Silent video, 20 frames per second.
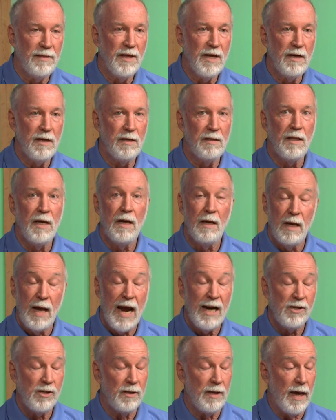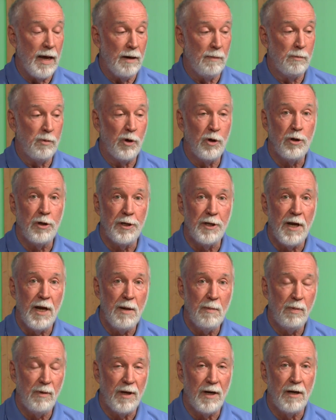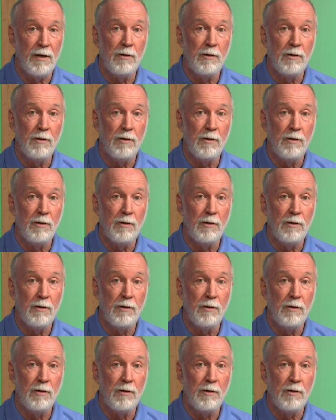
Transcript: think, and they actually had a pretty good game plan.